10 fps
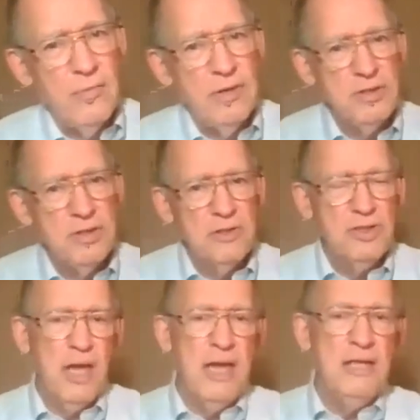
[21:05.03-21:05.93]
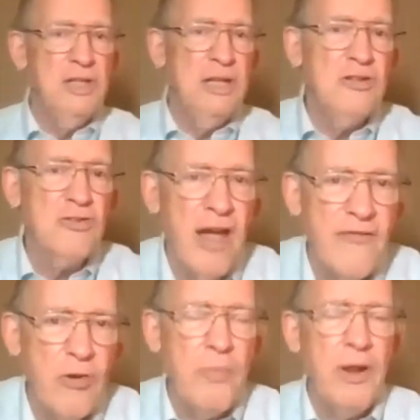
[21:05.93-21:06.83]
that we should change any
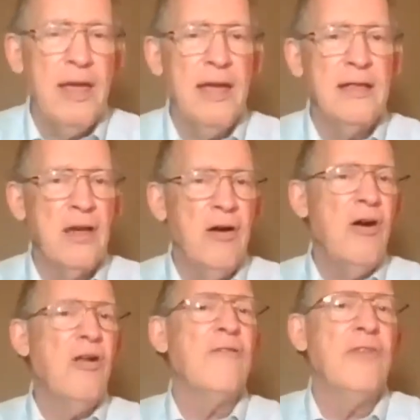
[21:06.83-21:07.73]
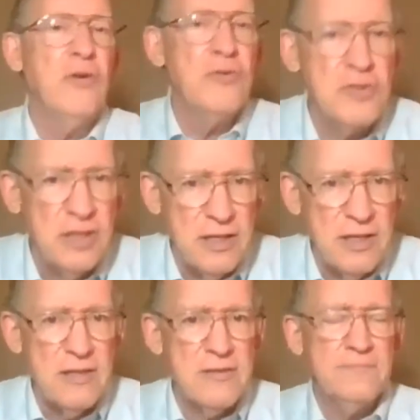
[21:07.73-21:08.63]
travel plans, all of those
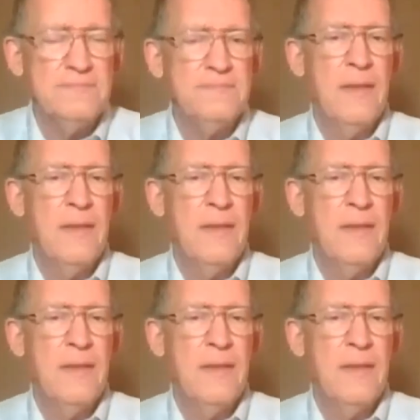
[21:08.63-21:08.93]
things.